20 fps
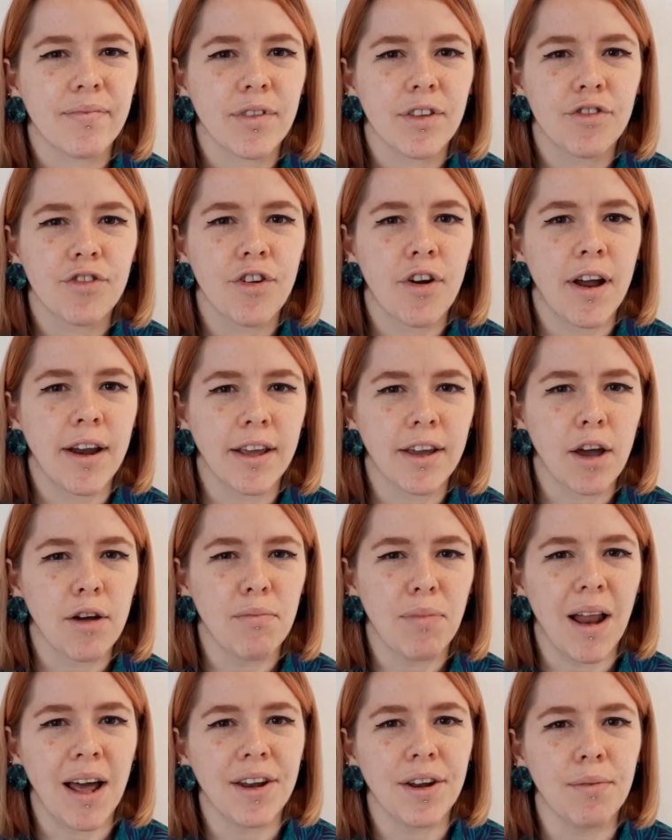trying to go
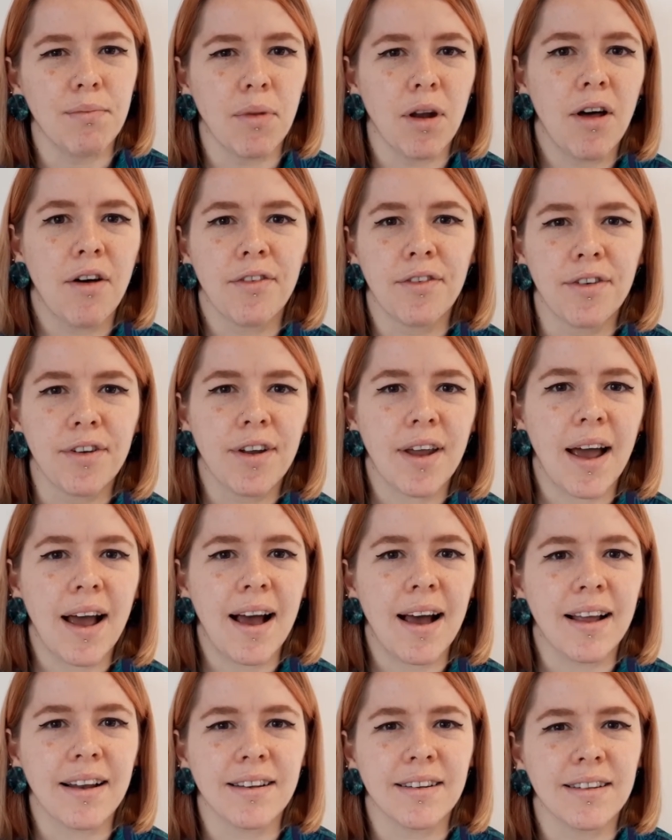platinum blonde
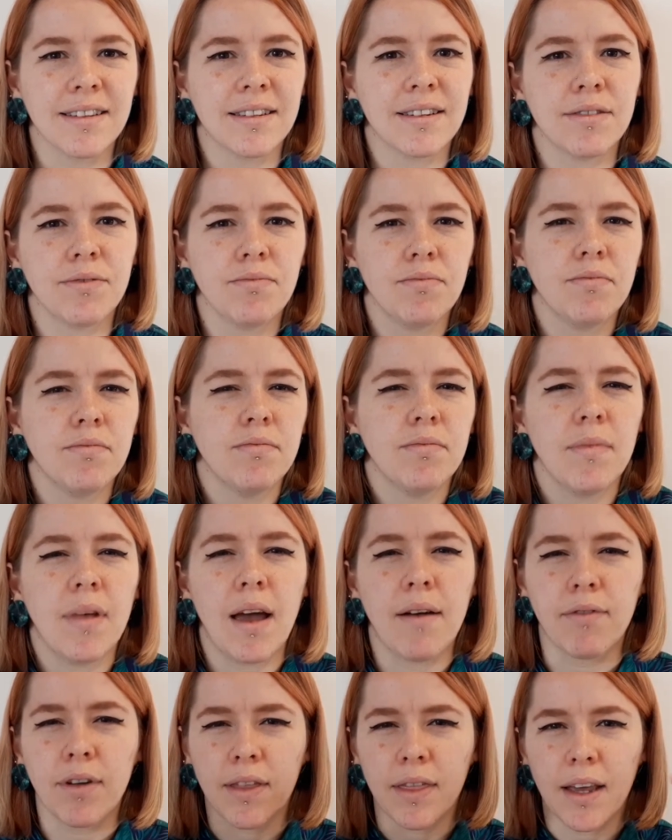and
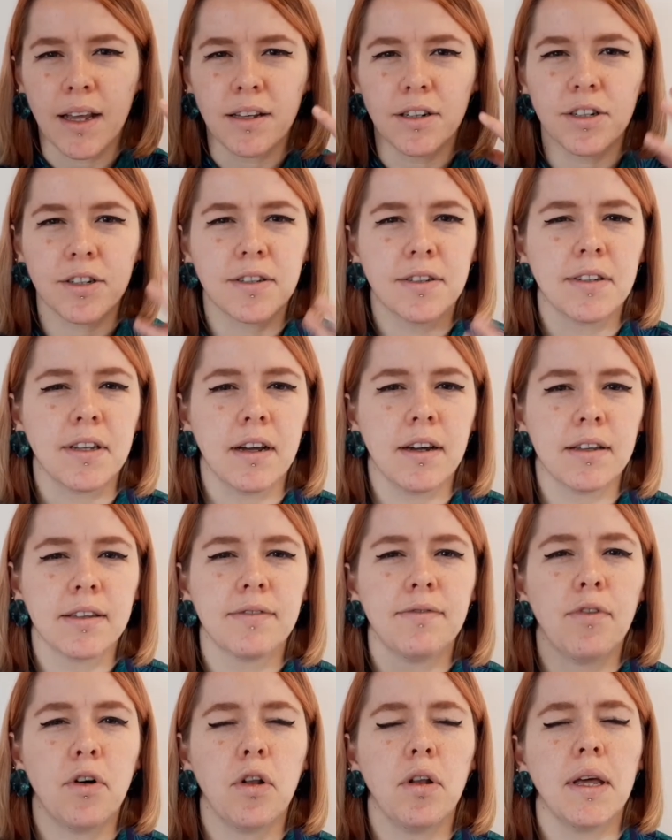everything just starts
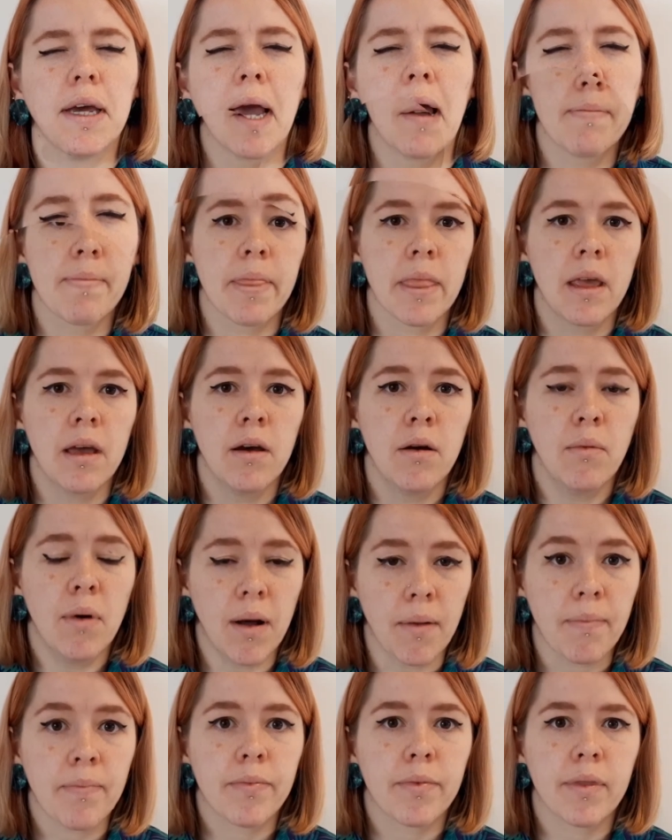falling out.
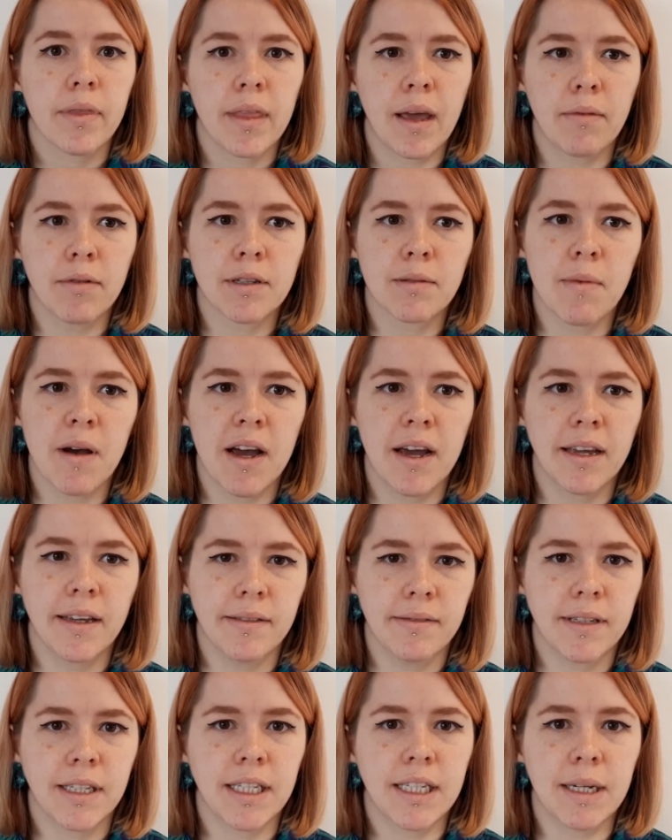Well, that was
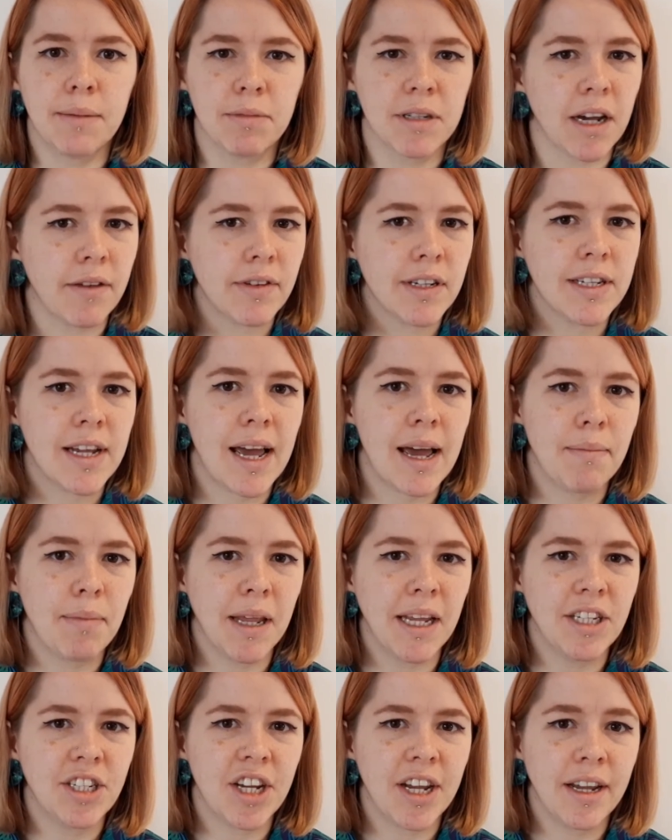my deep dive into hair
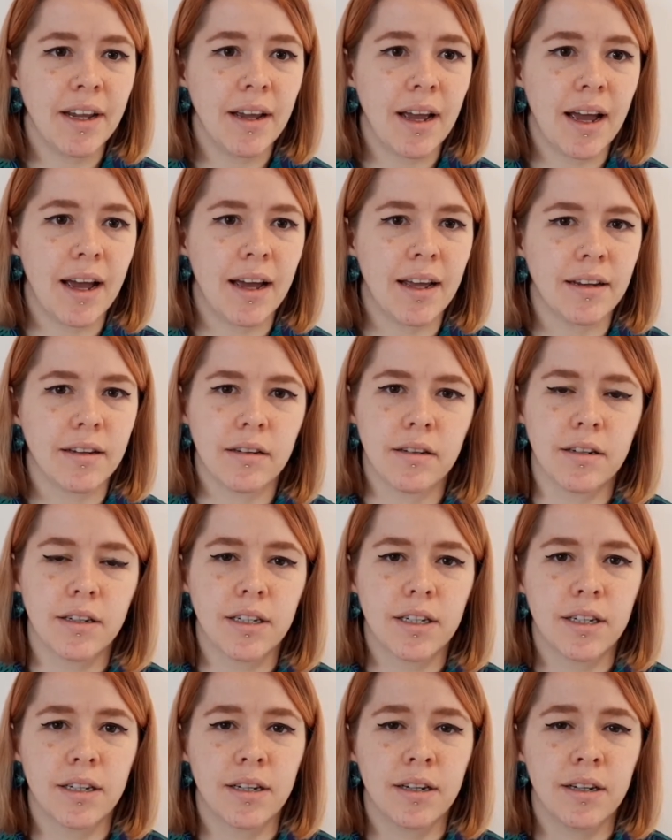bleaching, and
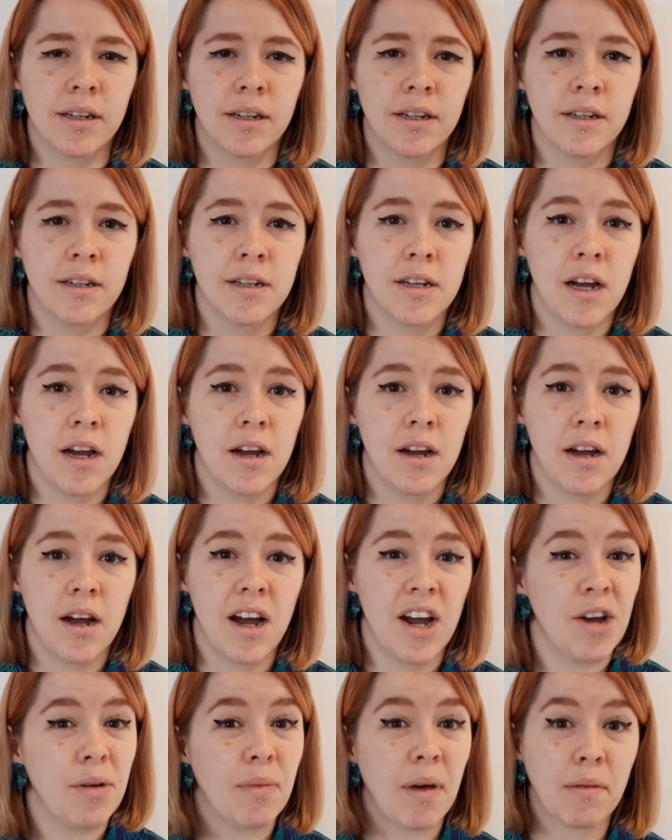
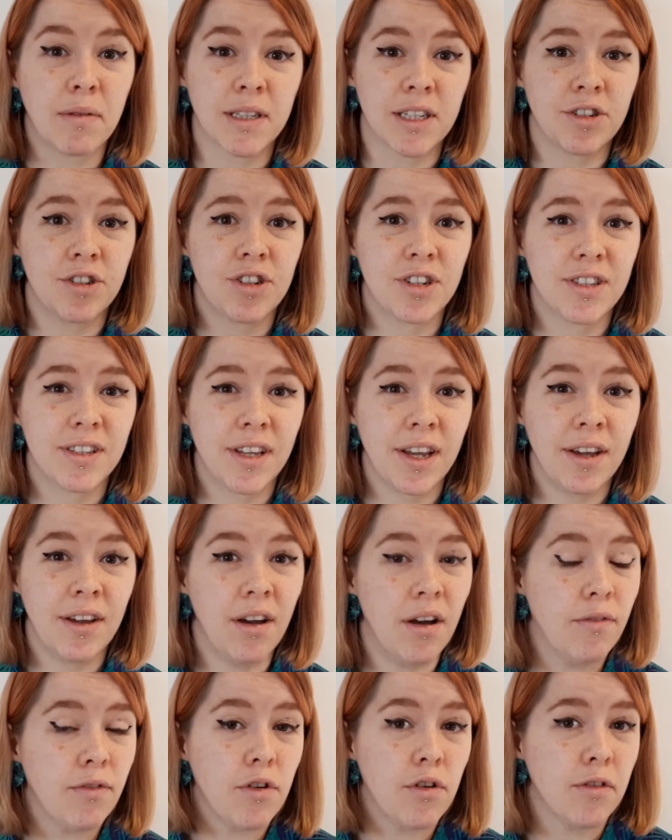I hope that was interesting.
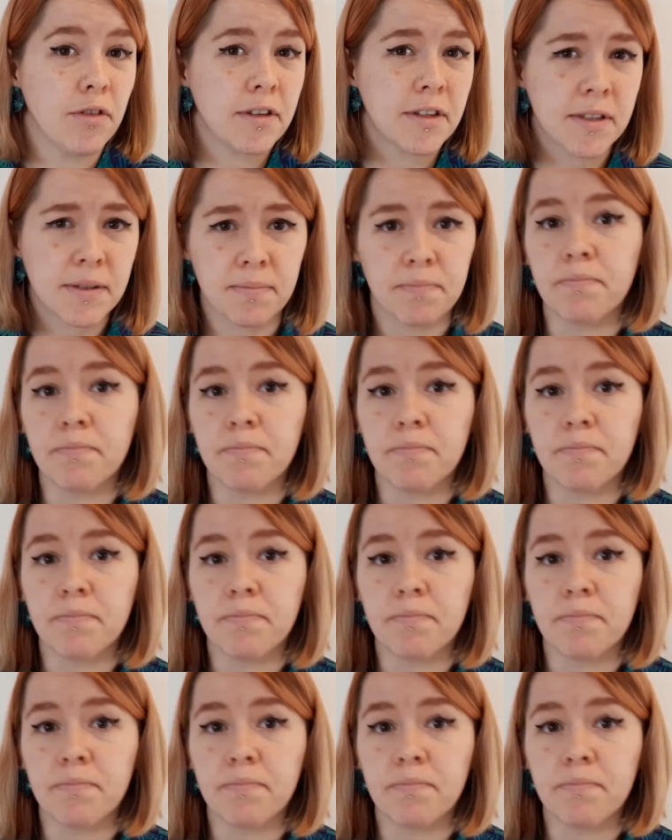Of course,